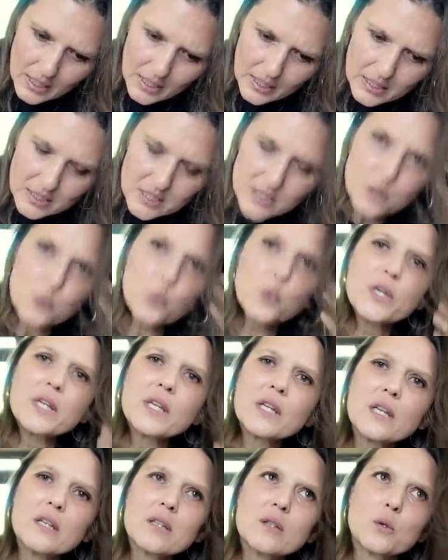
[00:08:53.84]
it's
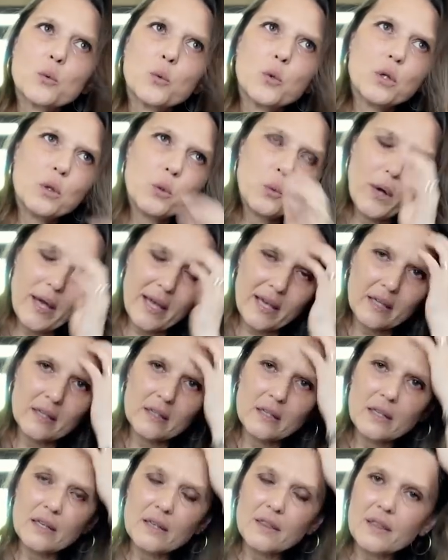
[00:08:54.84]
Winnie the Wool
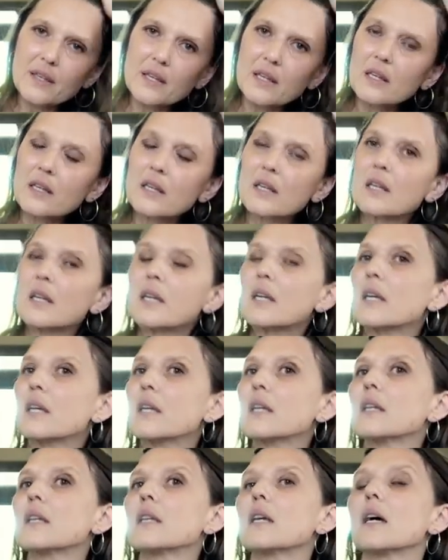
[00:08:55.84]
Wagon, I think,
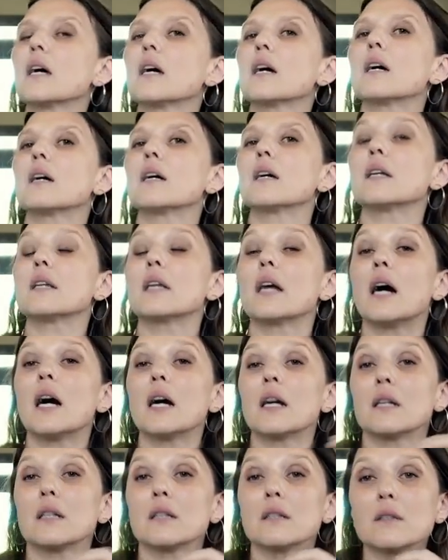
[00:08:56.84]
in
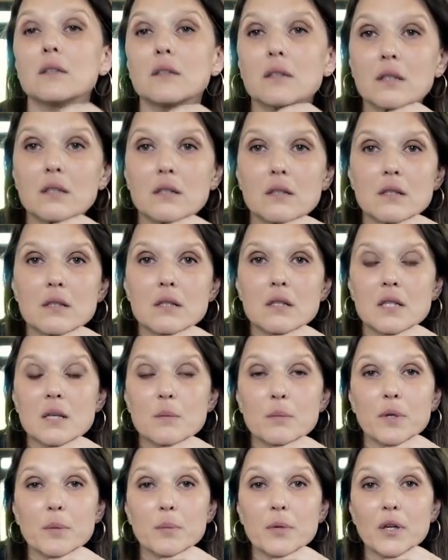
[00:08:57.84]
Ireland,
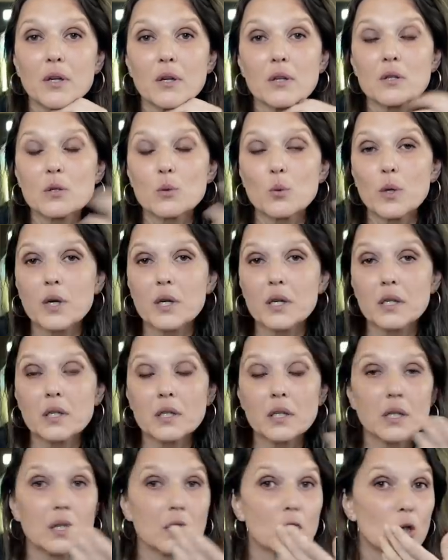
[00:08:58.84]
simply because we're
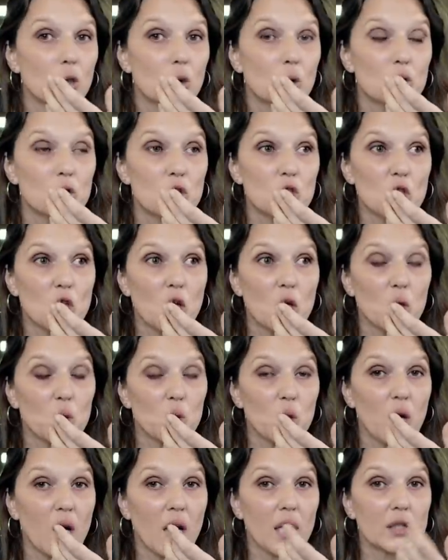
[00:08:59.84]
in EU,
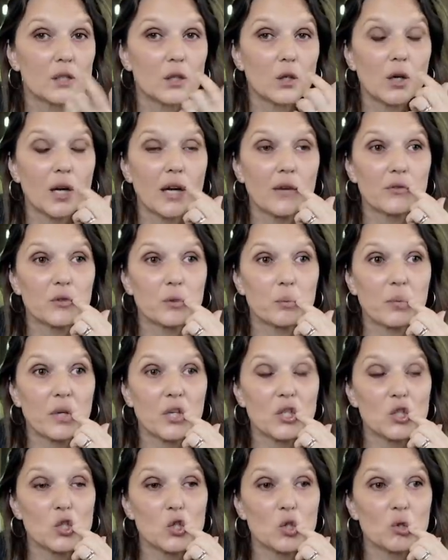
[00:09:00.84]
so I don't have to
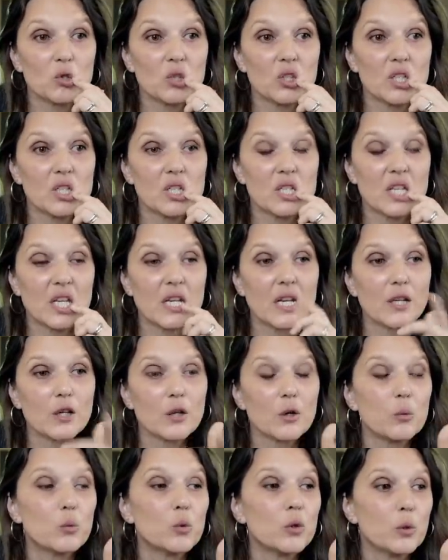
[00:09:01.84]
pay duties. And I
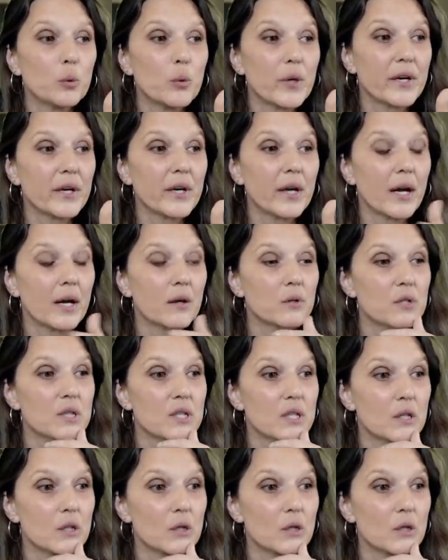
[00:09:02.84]
know Wool Warehouse in